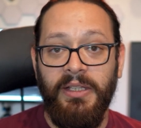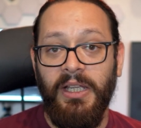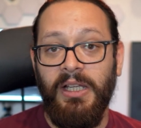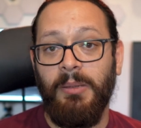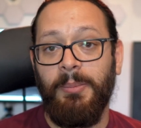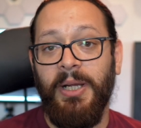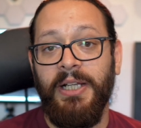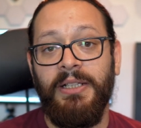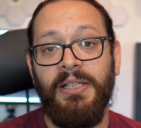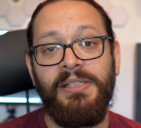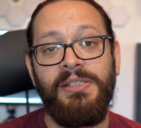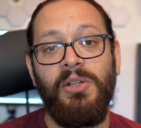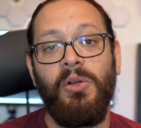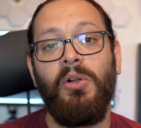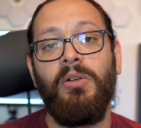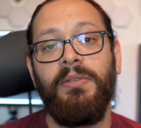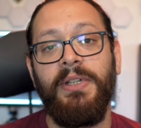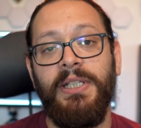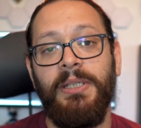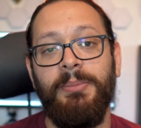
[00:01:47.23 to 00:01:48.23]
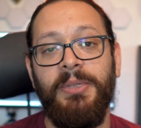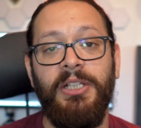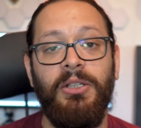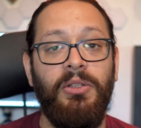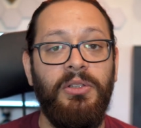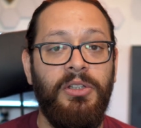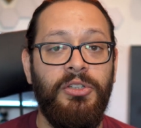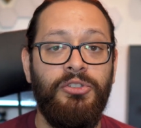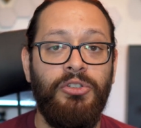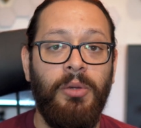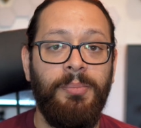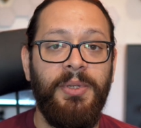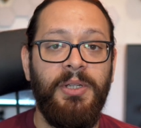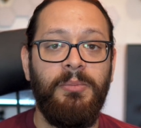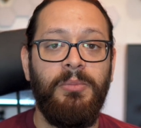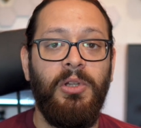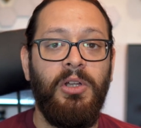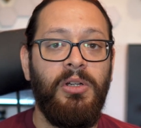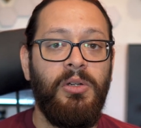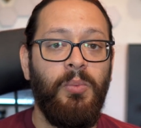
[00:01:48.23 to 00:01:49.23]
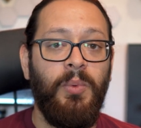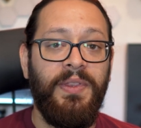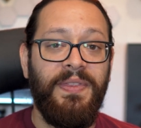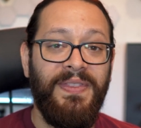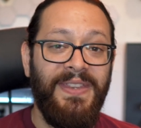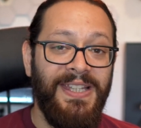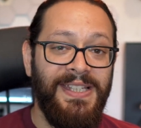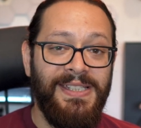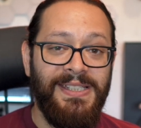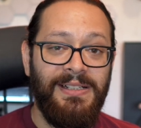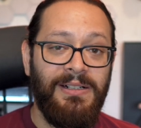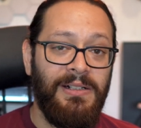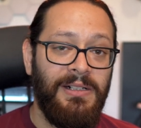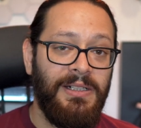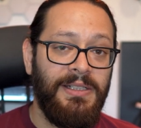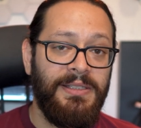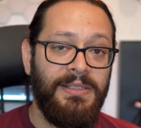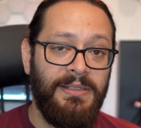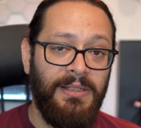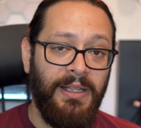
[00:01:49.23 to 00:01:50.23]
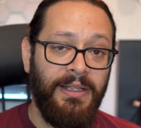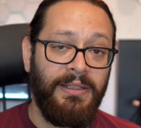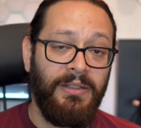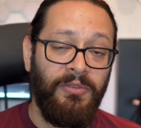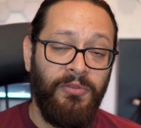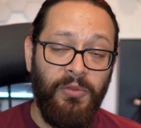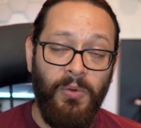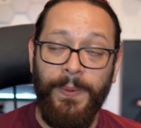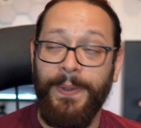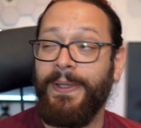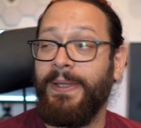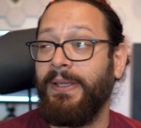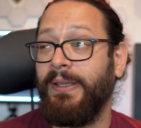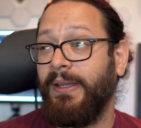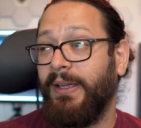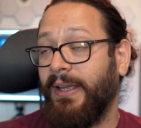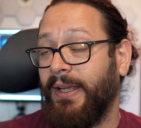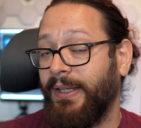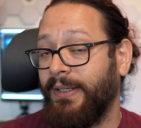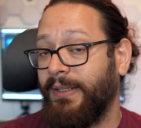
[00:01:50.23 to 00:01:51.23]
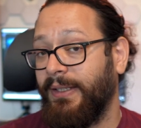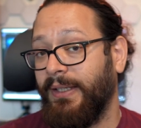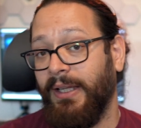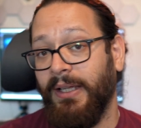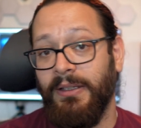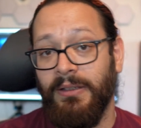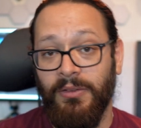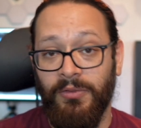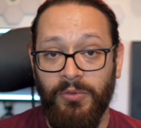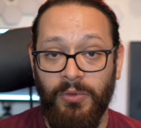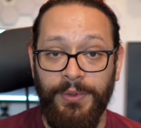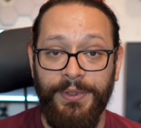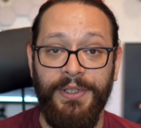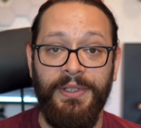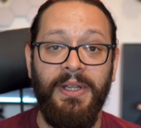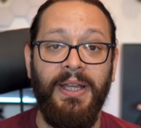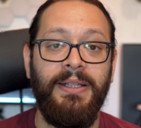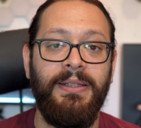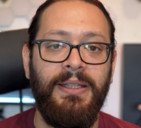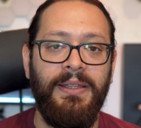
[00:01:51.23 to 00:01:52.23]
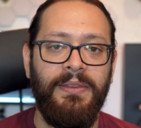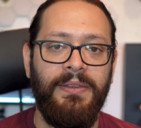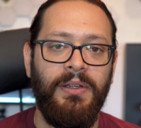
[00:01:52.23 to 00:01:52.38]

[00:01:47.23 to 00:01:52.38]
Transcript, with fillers: Gigabyte has already been on the chopping block with these cards like the 4080 and the 4090.